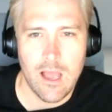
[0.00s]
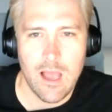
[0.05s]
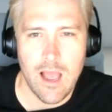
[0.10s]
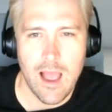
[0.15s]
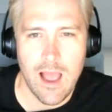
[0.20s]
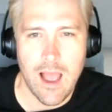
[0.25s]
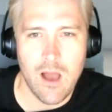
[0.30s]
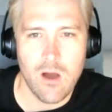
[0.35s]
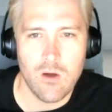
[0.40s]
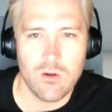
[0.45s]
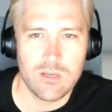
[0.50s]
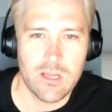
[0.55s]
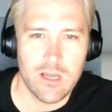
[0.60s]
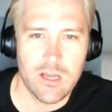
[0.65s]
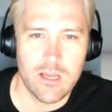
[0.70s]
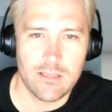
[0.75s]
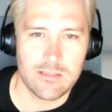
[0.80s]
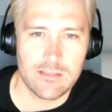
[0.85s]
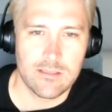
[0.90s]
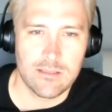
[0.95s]
and
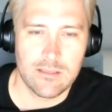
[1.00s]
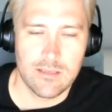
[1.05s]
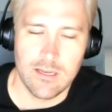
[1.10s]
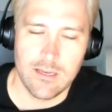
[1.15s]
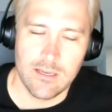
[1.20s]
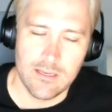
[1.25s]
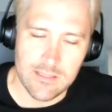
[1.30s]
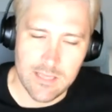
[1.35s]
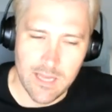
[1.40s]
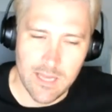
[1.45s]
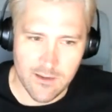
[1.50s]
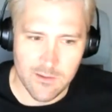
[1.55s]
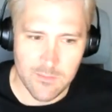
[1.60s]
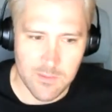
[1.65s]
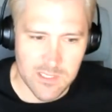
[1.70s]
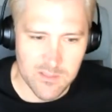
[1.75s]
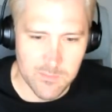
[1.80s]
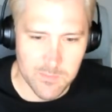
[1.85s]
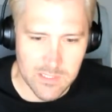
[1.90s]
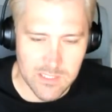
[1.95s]
it doesn't have to be
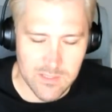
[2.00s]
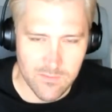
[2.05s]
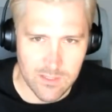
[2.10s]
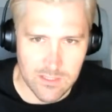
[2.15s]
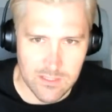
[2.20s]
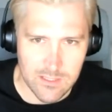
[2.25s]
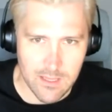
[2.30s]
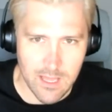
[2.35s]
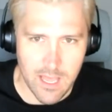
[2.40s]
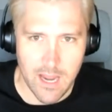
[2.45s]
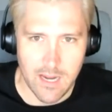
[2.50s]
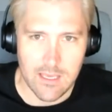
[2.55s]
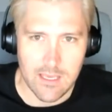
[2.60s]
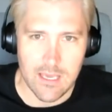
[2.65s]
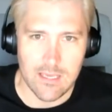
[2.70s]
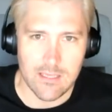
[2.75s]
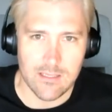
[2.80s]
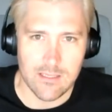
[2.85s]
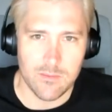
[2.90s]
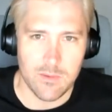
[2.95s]
specific to that
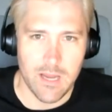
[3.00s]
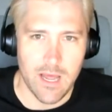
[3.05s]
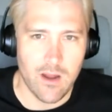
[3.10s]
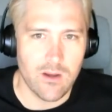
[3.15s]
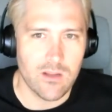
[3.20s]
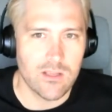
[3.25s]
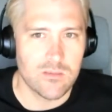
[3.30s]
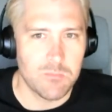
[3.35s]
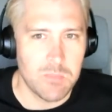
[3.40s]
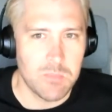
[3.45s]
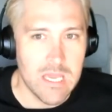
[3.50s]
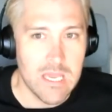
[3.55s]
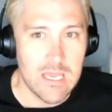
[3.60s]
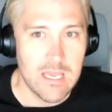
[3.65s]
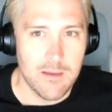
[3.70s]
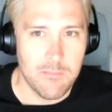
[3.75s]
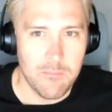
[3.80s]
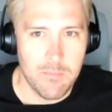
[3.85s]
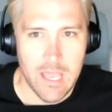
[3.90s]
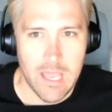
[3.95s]
case, but how does
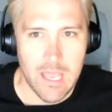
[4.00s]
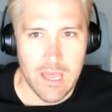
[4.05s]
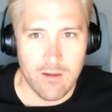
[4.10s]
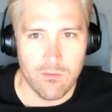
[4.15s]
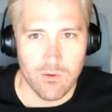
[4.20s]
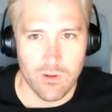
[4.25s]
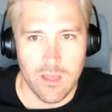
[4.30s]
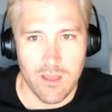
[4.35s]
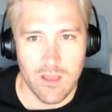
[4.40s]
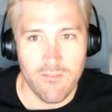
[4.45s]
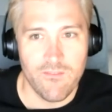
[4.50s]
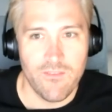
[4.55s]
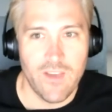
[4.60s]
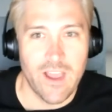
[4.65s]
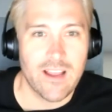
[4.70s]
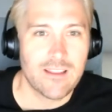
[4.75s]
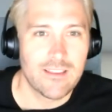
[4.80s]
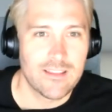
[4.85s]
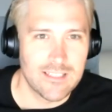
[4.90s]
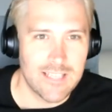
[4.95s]
being a man really
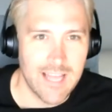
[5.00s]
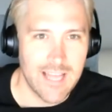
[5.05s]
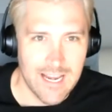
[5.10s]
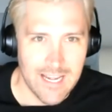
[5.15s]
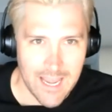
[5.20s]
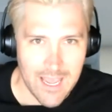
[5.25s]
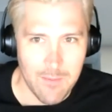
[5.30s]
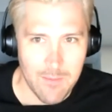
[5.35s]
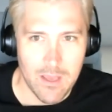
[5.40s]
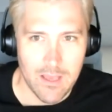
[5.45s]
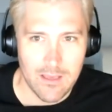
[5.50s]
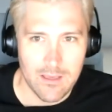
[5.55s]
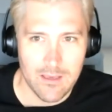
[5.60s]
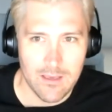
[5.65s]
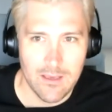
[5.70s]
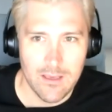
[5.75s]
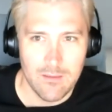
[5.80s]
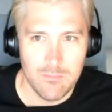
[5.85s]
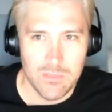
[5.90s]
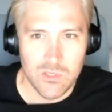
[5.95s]
affect the dynamic
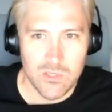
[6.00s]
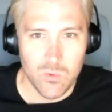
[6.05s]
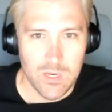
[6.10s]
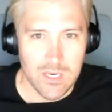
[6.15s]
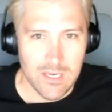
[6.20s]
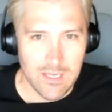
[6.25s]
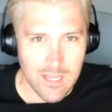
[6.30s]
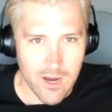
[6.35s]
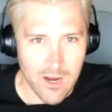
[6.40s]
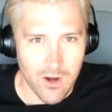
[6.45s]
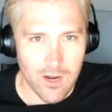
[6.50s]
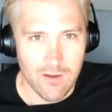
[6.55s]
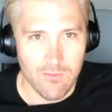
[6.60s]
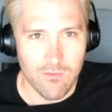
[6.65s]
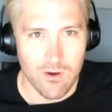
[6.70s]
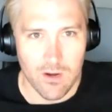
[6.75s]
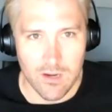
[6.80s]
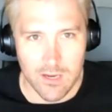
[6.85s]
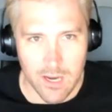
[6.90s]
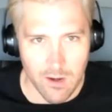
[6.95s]
between
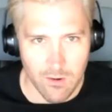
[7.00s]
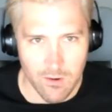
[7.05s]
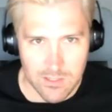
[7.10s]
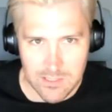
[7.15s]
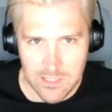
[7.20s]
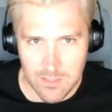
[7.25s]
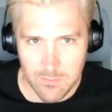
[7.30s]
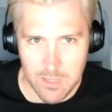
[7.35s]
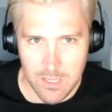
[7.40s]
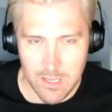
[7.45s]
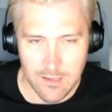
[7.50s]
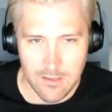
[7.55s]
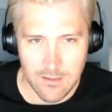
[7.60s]
caregiver and care recipient?